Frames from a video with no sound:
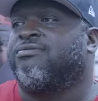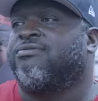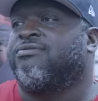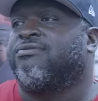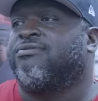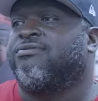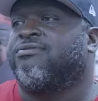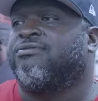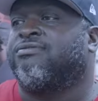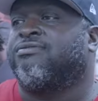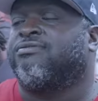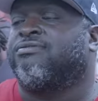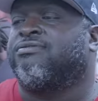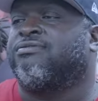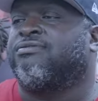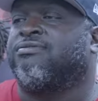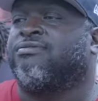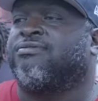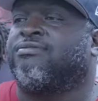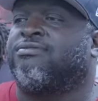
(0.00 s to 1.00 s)

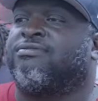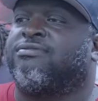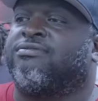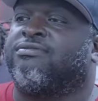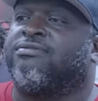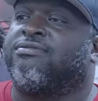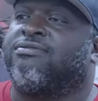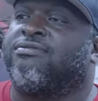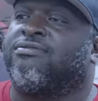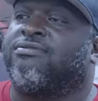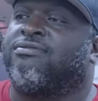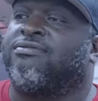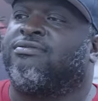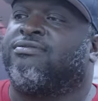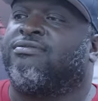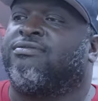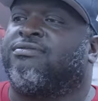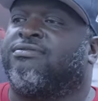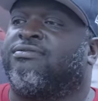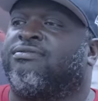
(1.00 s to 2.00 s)

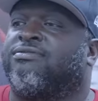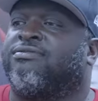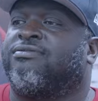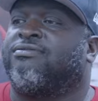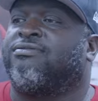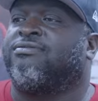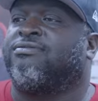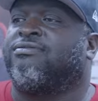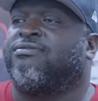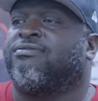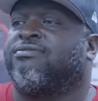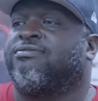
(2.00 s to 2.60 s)
This person isn't speaking.